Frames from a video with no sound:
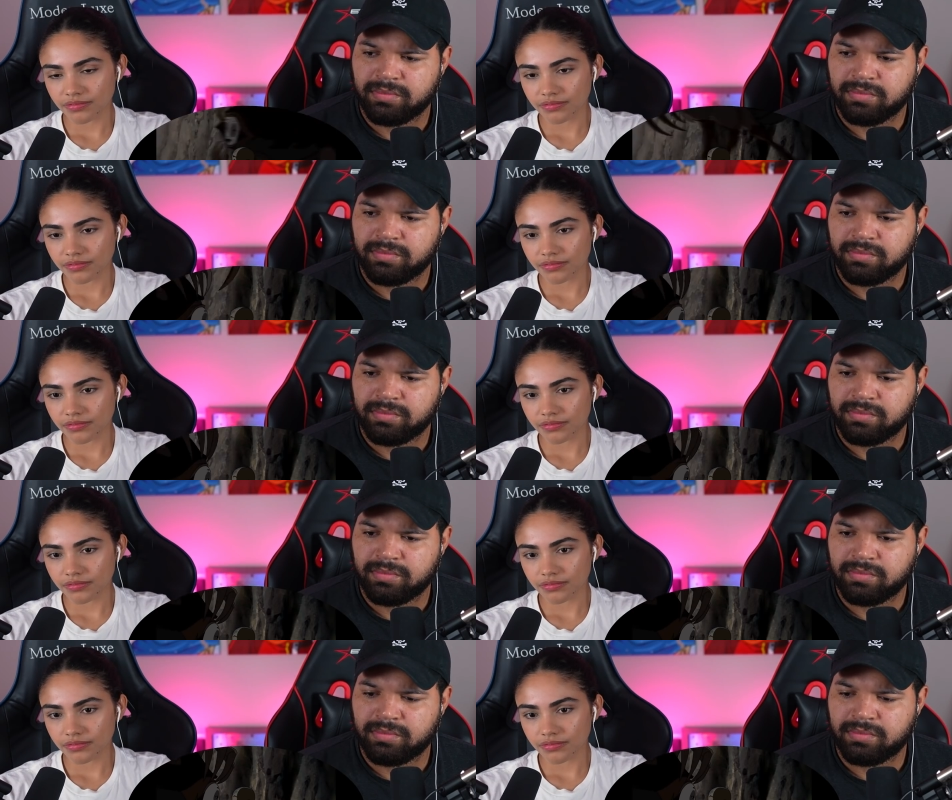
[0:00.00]

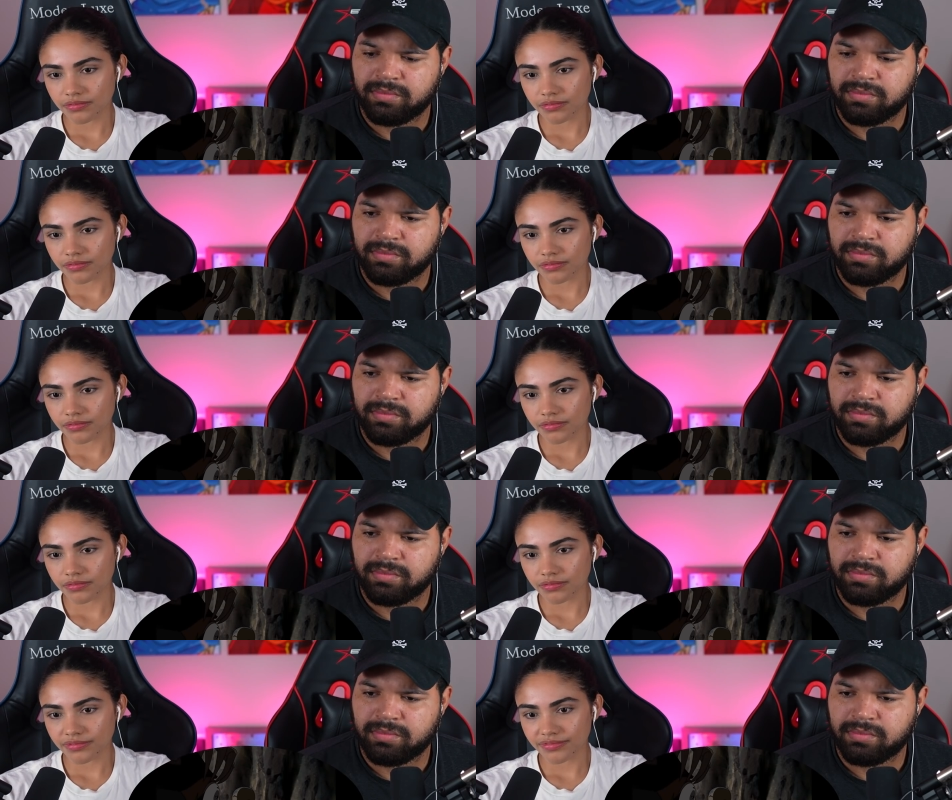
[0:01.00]

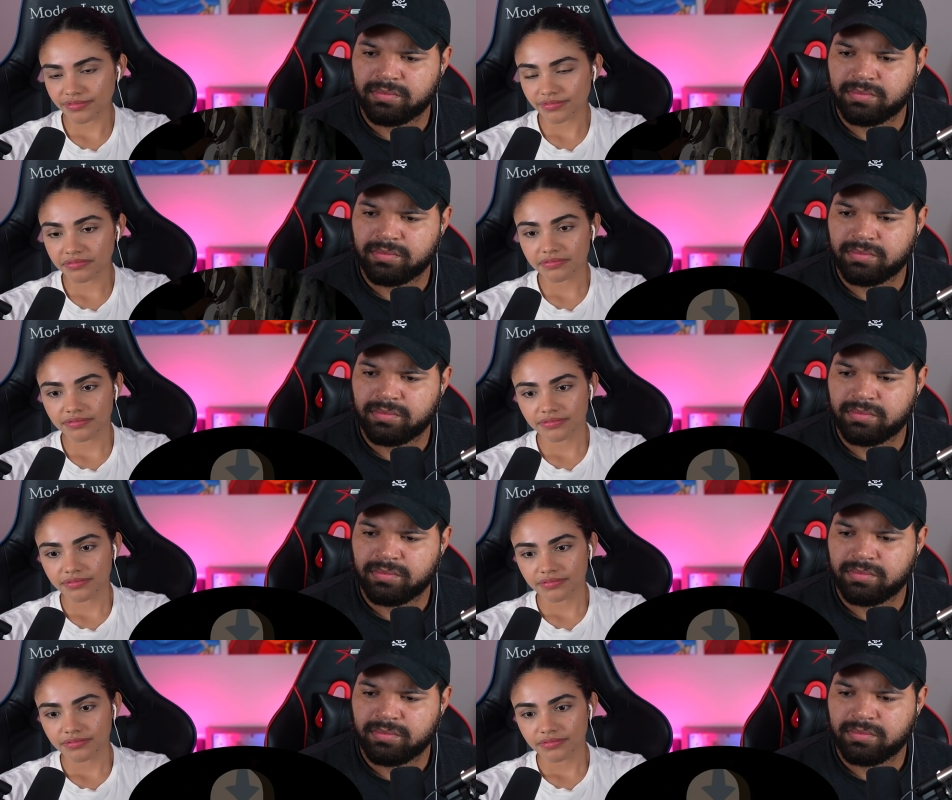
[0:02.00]

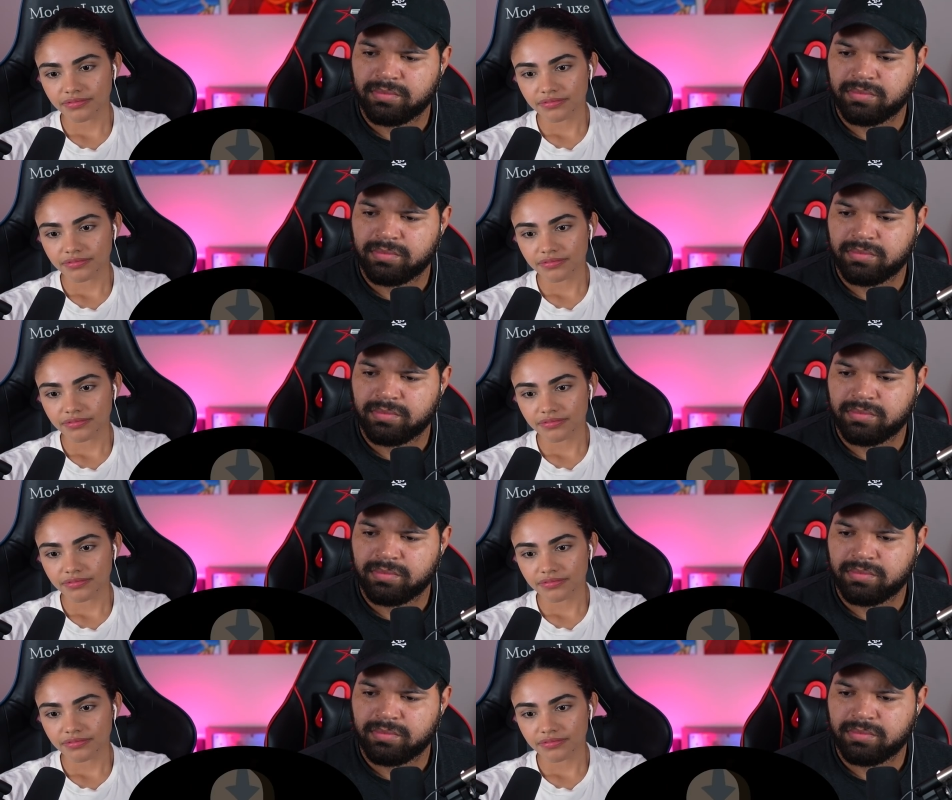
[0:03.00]
(no one is talking)